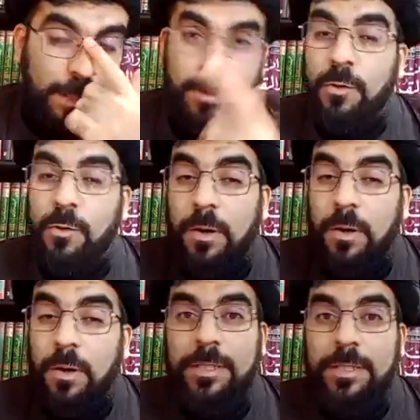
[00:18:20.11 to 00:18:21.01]
And you are
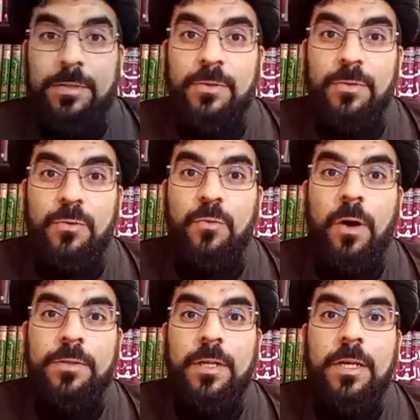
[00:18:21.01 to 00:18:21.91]
readier to
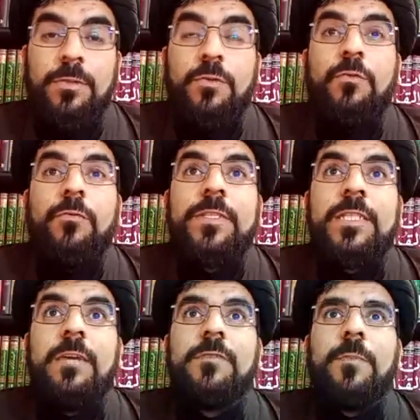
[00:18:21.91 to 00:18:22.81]
what? To receive